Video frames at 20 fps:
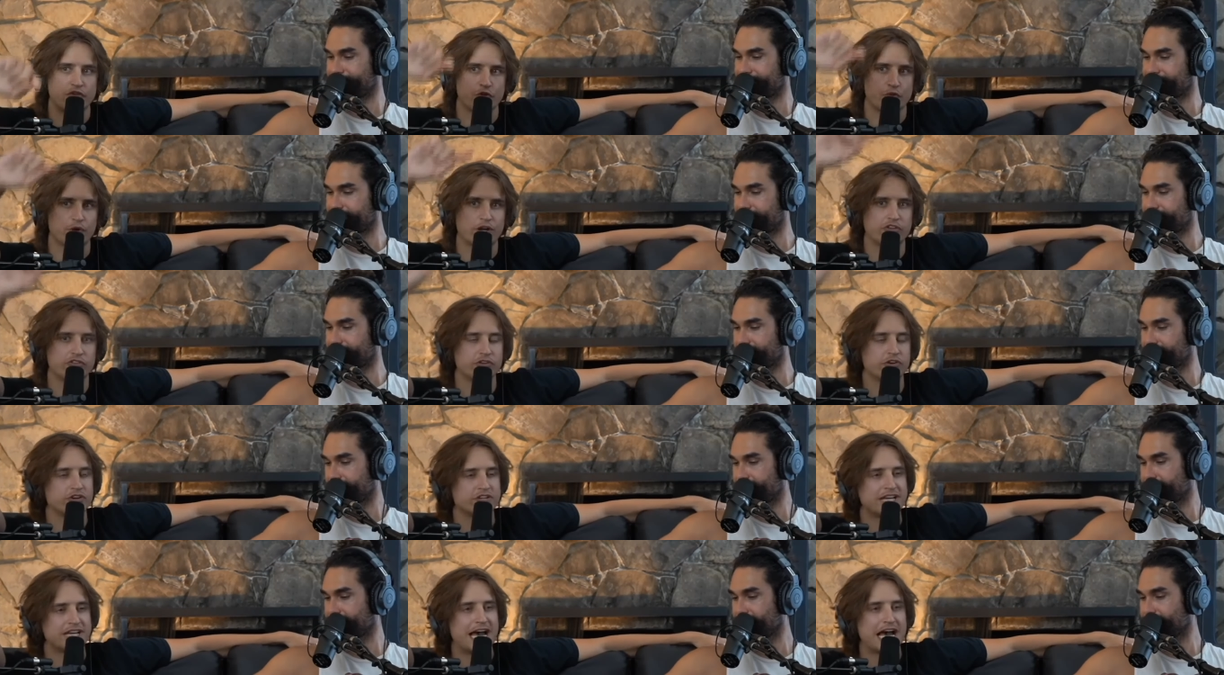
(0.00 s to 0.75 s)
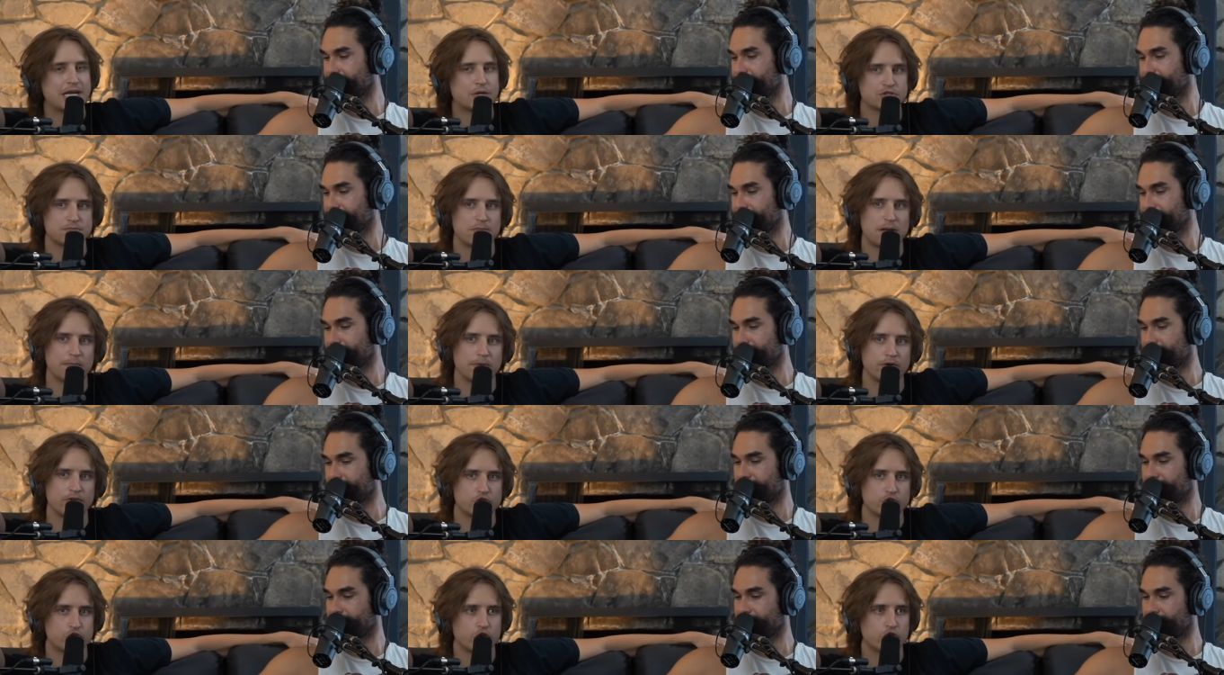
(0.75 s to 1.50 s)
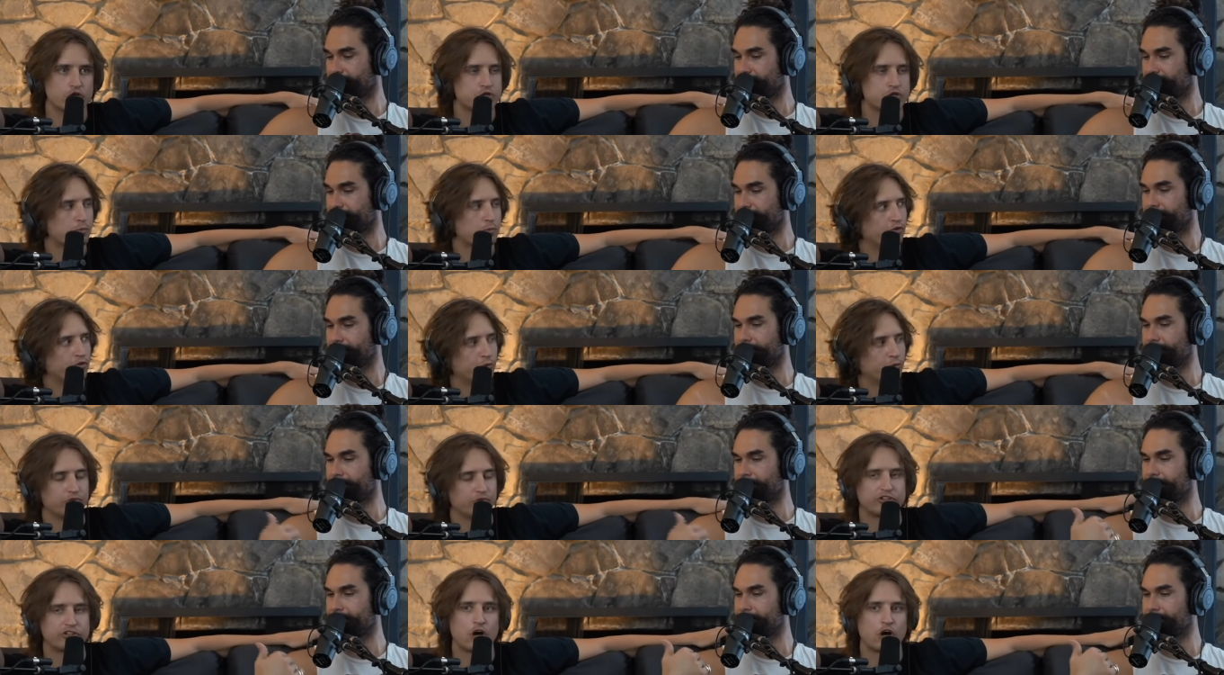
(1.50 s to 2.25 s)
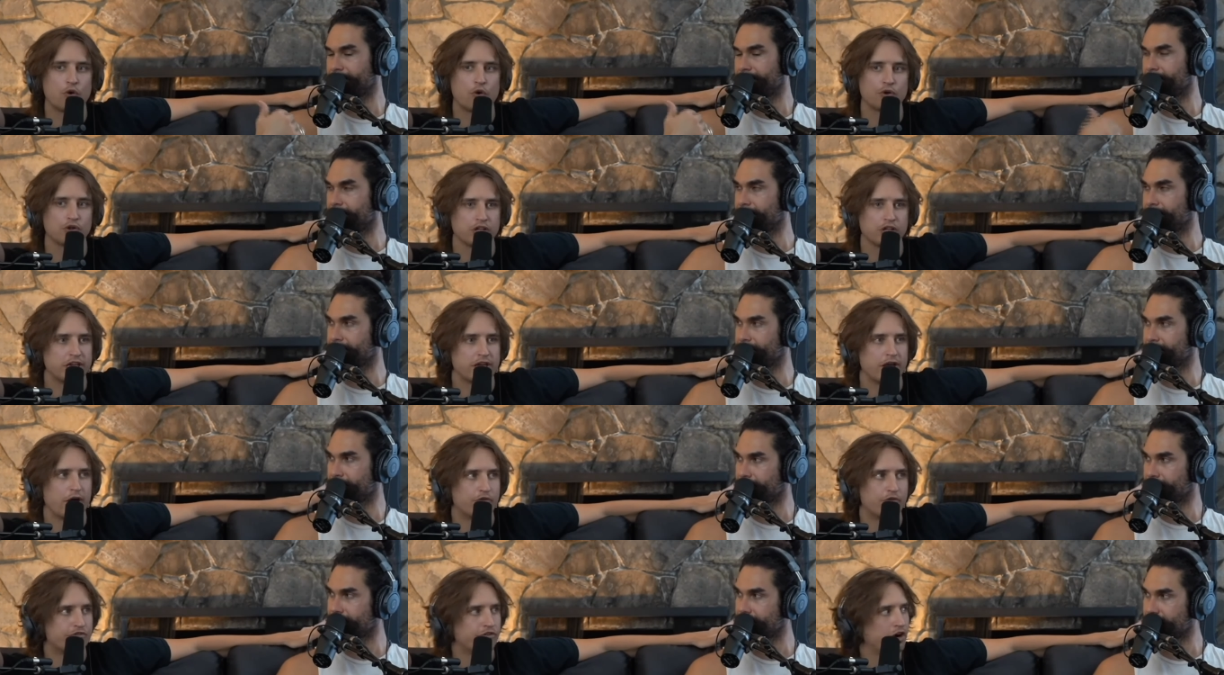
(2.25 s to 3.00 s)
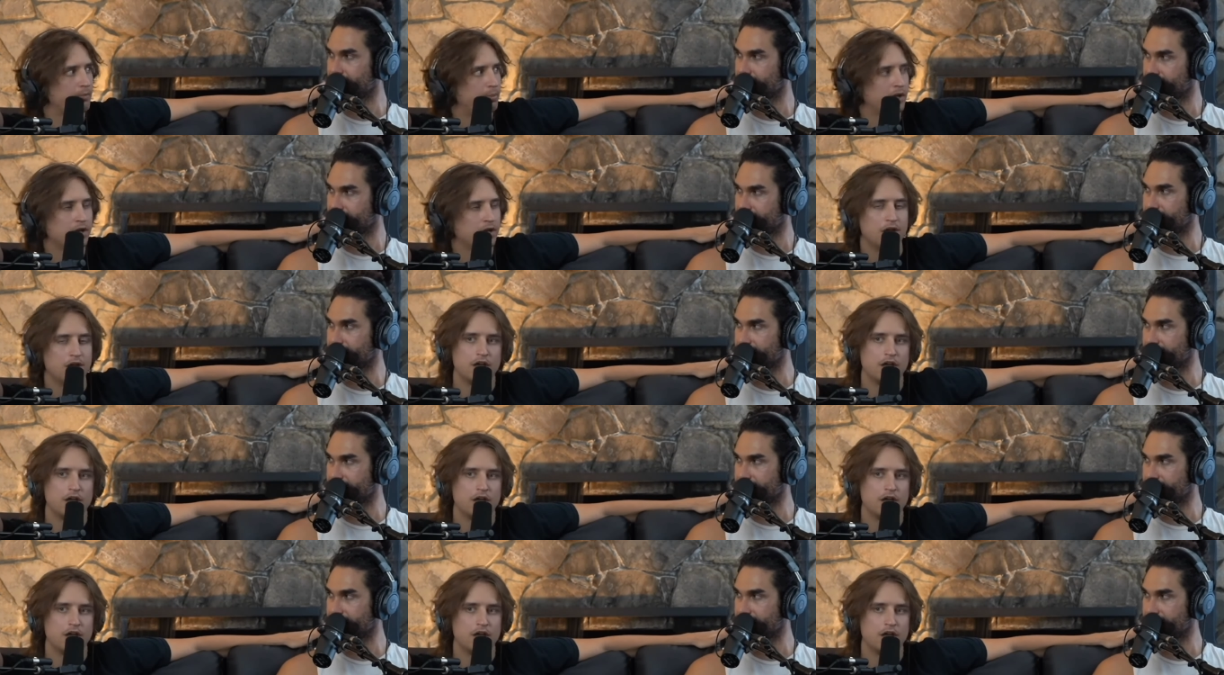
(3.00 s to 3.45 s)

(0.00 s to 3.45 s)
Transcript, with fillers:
Speaker 1: that the reason her dad was a member of the church was it was a total ego trip.